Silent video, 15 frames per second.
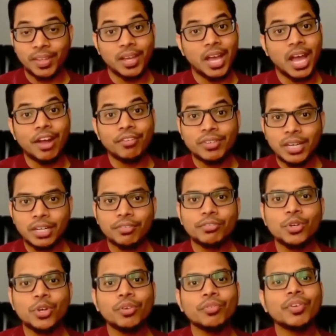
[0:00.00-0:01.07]
After
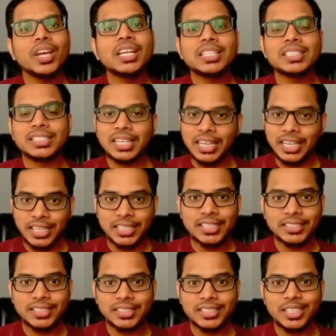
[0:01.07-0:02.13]
reviewing various
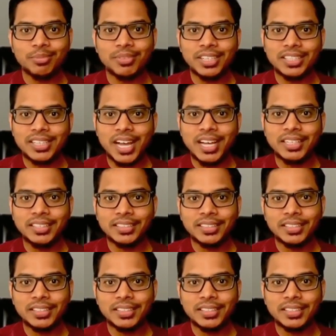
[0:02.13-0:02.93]
Cleanagent system design,